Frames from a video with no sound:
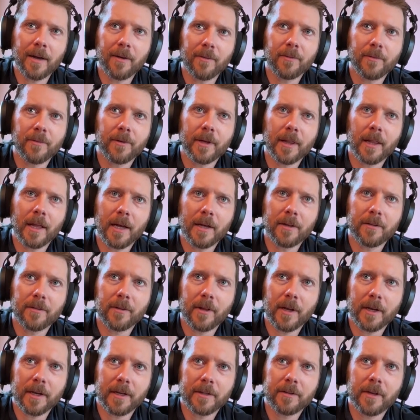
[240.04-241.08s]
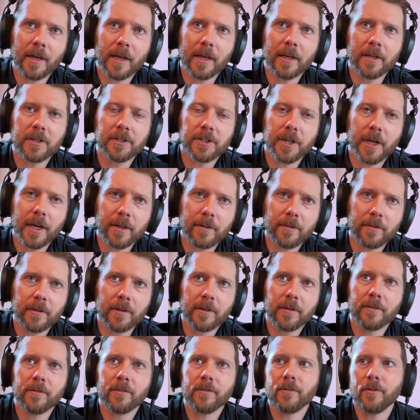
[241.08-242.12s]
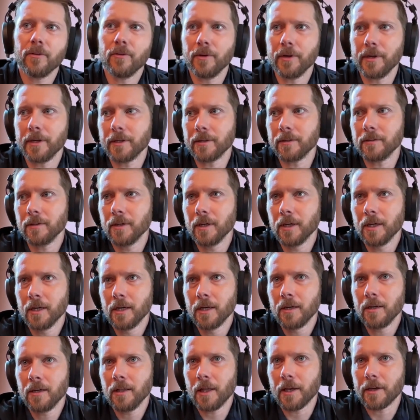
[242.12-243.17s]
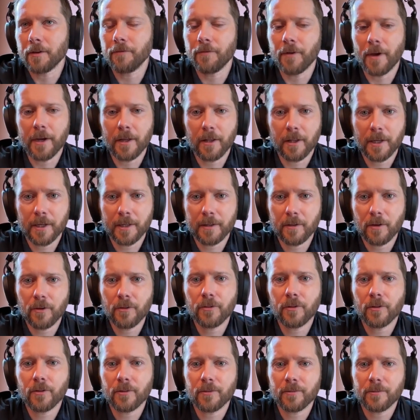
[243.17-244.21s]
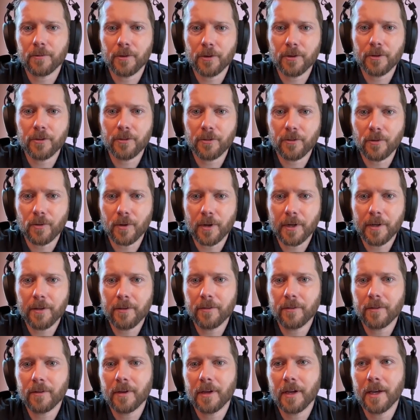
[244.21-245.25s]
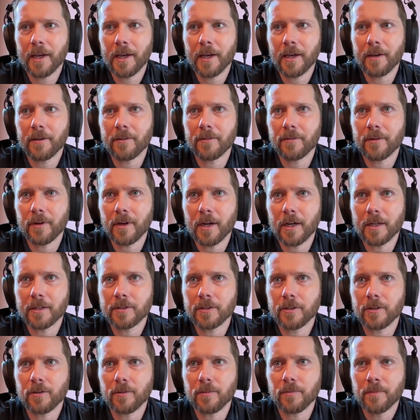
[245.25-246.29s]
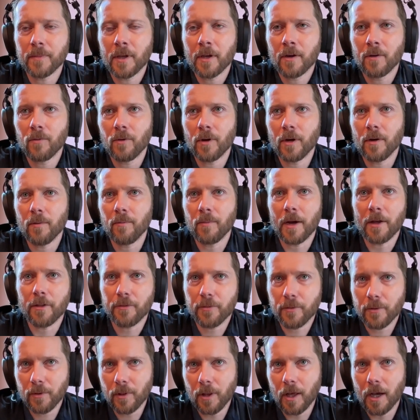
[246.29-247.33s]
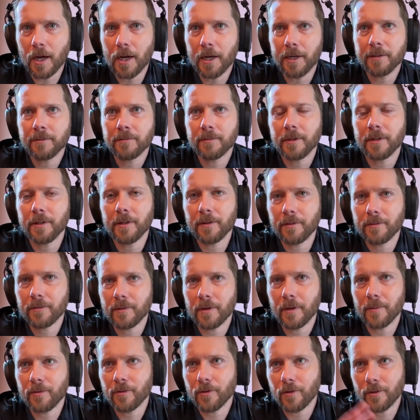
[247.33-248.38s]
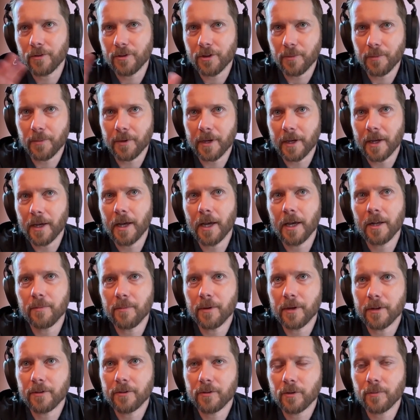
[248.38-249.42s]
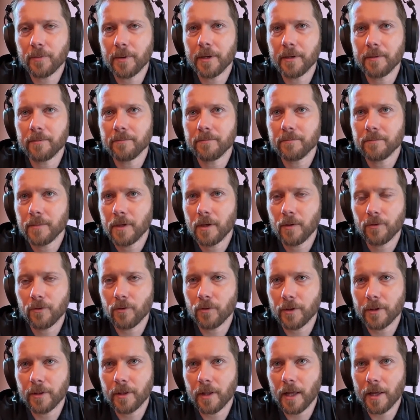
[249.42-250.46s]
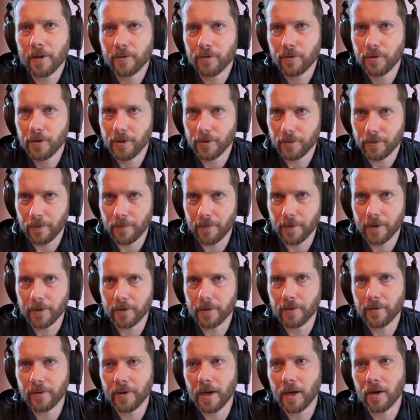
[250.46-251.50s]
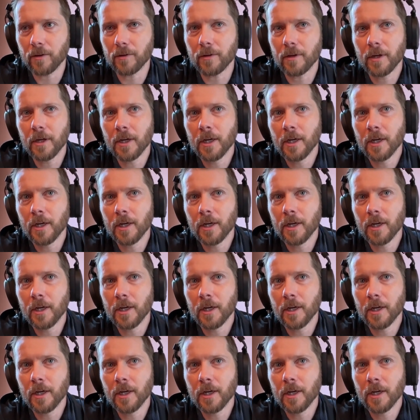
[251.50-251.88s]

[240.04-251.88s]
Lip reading: realized like taking chances, doing like failing, those are good stories. And so what my through line, and this I'm sort of jumping ahead, but it was only the last 2 years I figured this out,